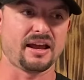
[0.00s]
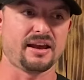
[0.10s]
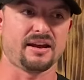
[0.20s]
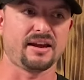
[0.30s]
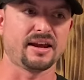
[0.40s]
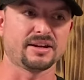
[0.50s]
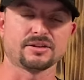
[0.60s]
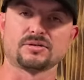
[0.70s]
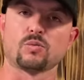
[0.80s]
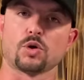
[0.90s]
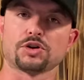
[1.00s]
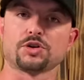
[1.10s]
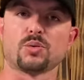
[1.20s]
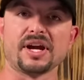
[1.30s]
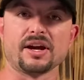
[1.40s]
and work your
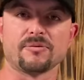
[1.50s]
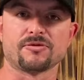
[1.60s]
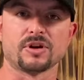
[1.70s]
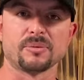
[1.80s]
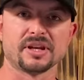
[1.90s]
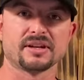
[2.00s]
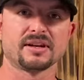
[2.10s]
way up from it